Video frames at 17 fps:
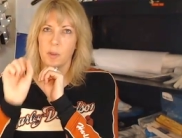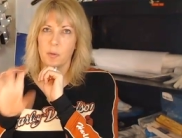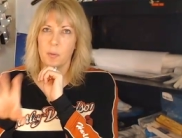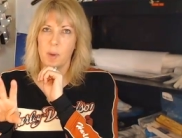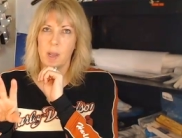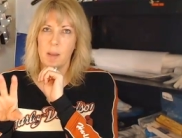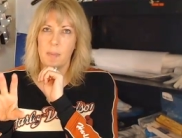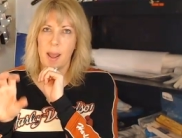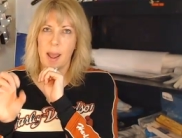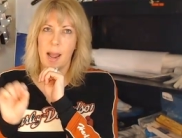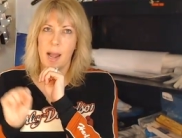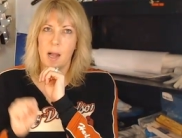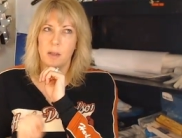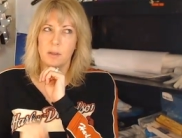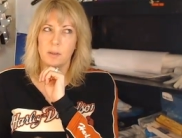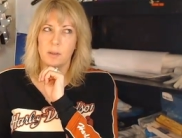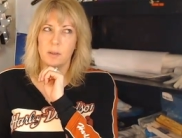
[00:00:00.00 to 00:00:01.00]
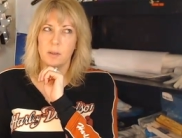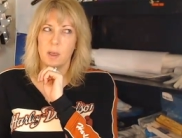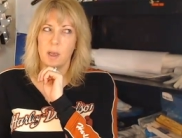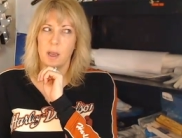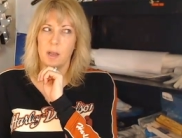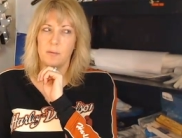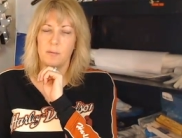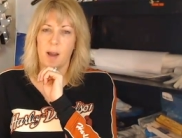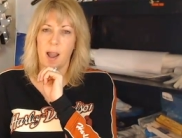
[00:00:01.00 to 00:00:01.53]
three pounds,
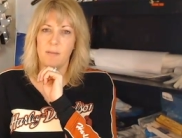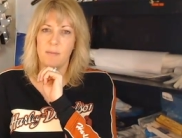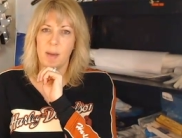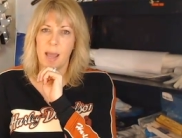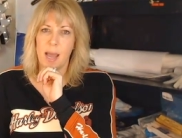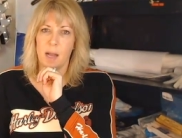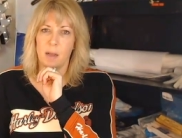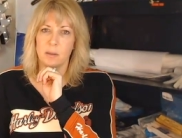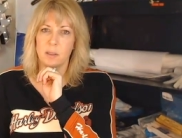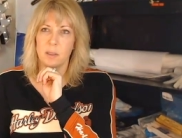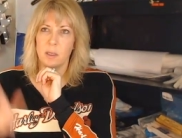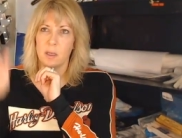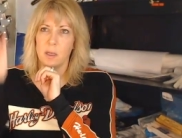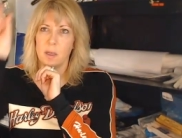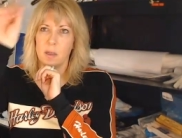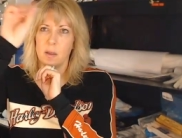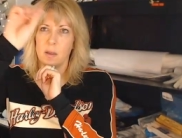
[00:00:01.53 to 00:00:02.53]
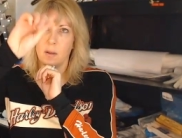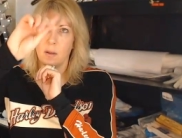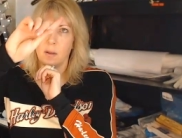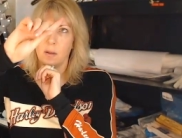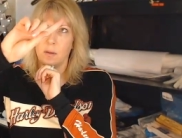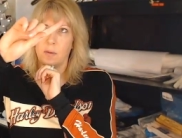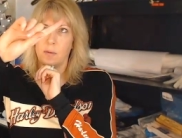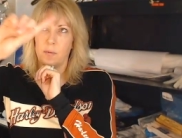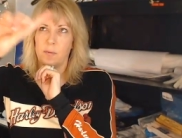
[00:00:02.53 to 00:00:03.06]
and five pounds.
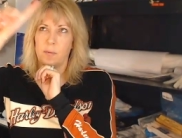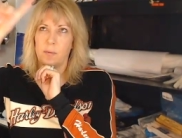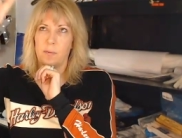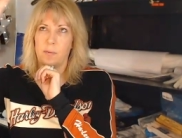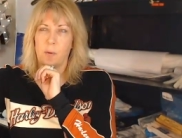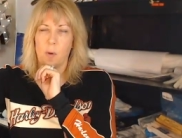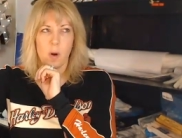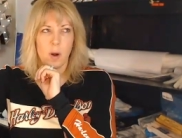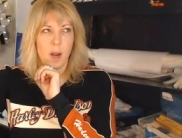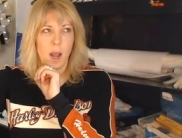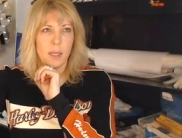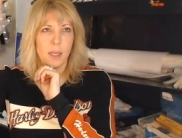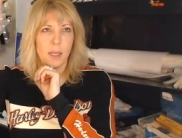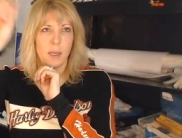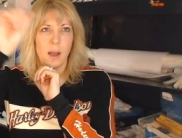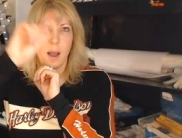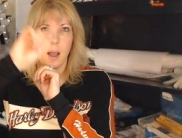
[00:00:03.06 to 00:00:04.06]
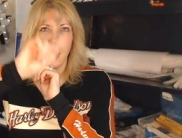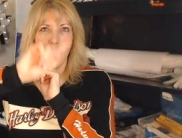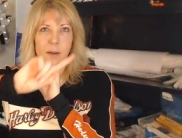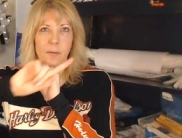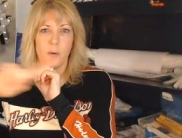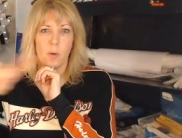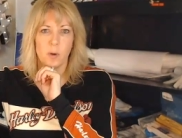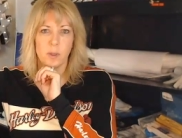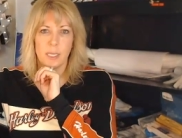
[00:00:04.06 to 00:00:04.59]
Four ninety
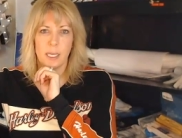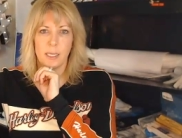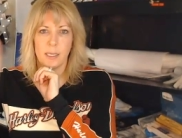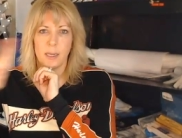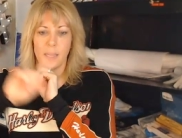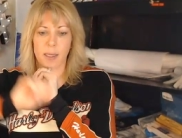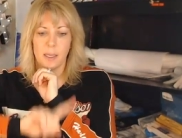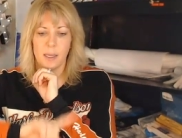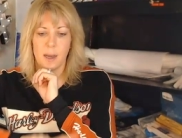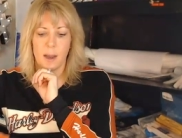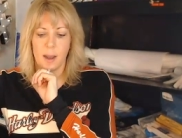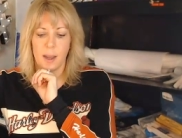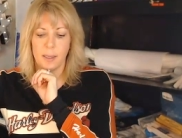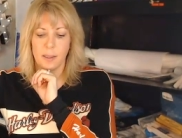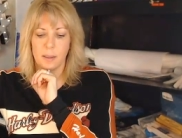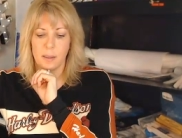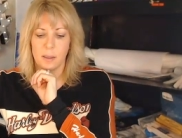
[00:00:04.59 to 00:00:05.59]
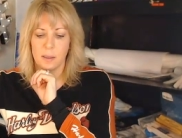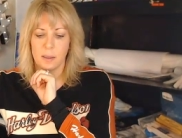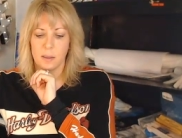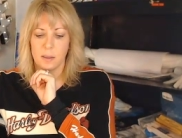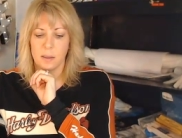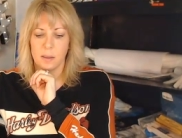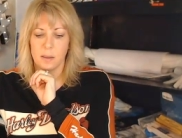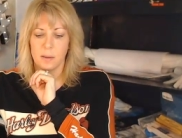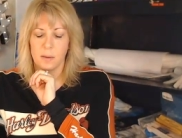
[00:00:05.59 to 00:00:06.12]
nine, fourteen ninety nine,
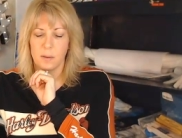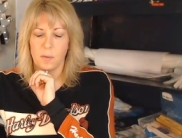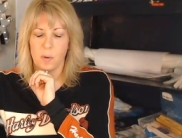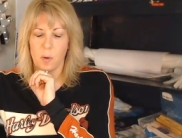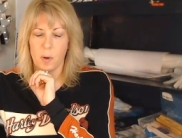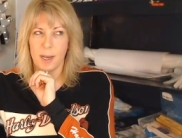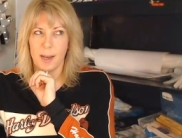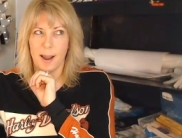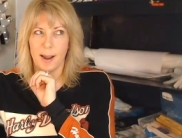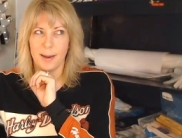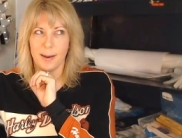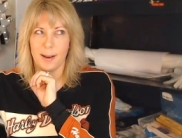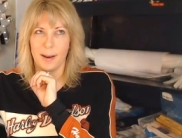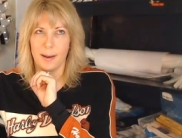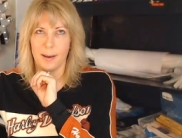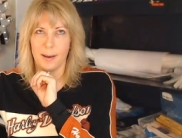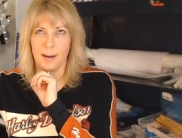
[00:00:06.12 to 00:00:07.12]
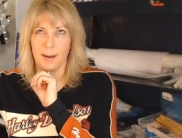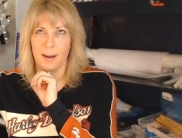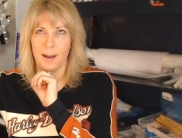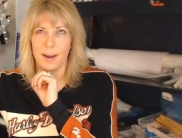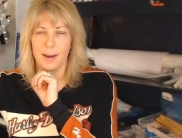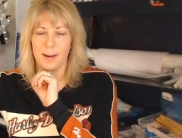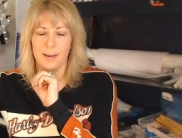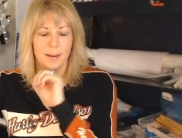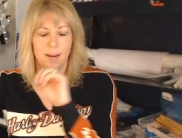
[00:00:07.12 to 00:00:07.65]
Forty-nine
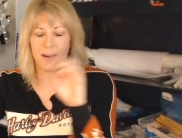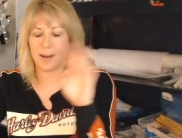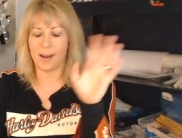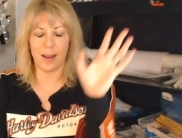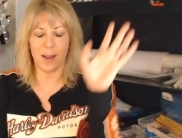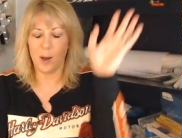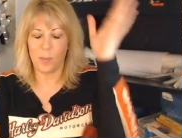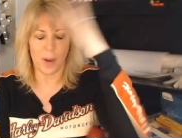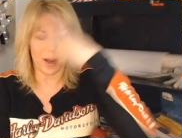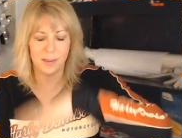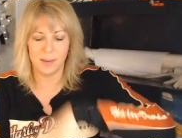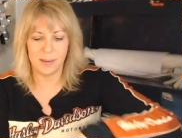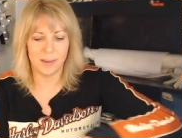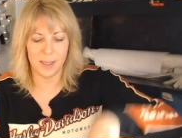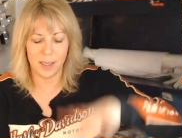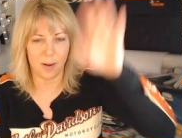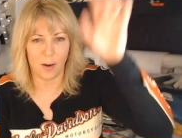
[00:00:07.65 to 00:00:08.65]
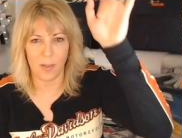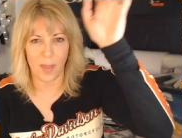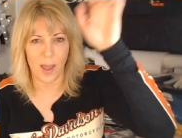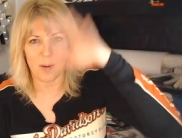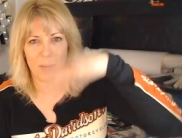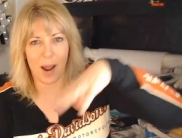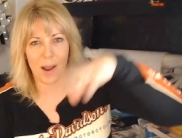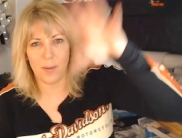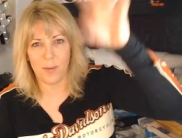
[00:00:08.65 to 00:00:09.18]
ninety-nine. I hope I did all
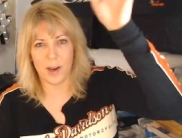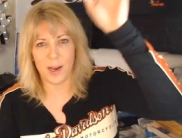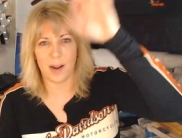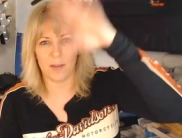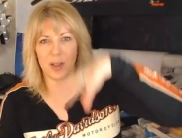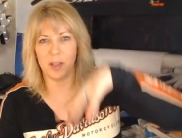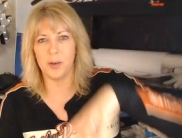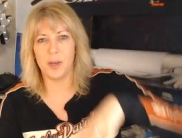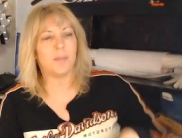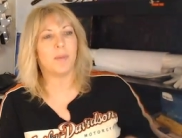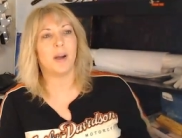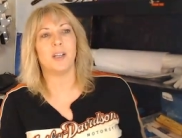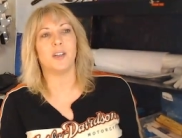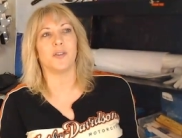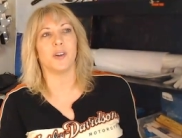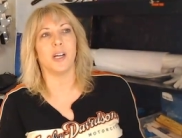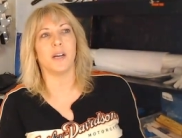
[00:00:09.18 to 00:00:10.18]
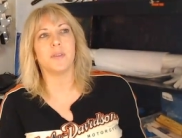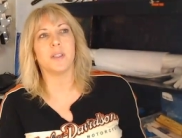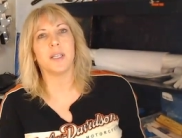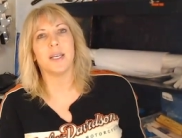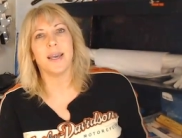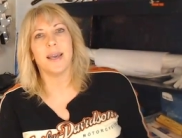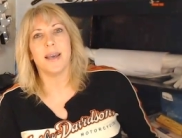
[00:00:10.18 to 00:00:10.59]
that right. Whatever, you get my drift.